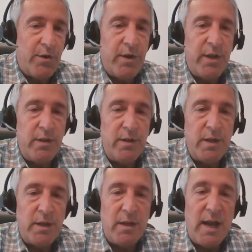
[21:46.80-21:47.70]
are in
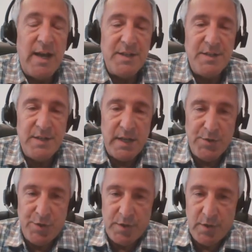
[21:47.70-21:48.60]
the guide
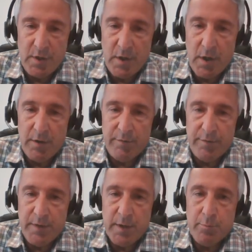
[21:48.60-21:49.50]
section of
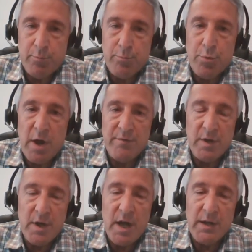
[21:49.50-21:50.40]
the
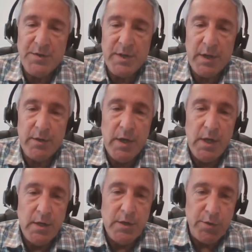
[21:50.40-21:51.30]
Bravia Knowledge Center.
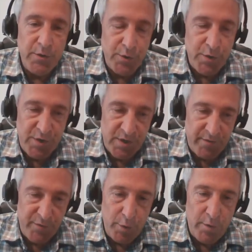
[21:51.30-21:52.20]
So those are
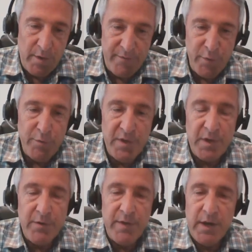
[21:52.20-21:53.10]
just a few
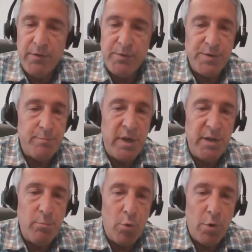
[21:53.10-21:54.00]
that are there. There's
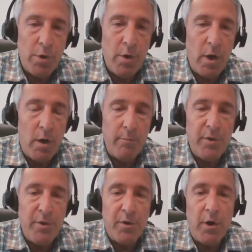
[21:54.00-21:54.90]
many more.
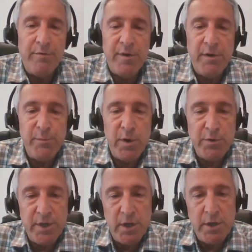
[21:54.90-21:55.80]
They're all very
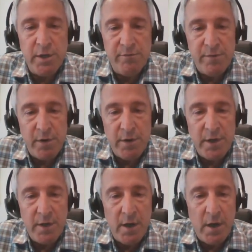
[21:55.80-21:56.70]
well done and
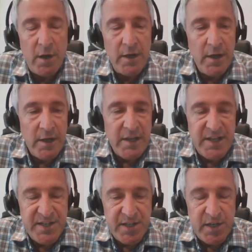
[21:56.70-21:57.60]
very
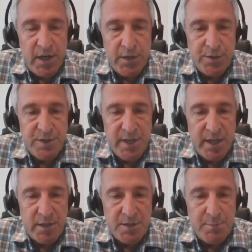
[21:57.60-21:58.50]
easy to
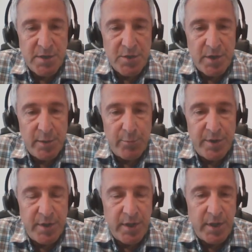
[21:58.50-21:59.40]
understand, especially
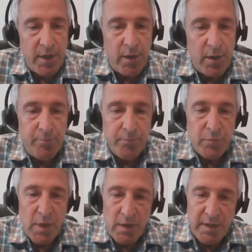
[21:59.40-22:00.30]
with the
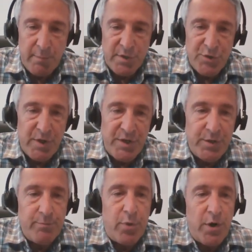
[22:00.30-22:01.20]

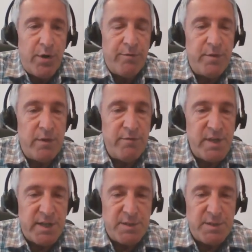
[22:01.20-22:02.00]
demonstration part of the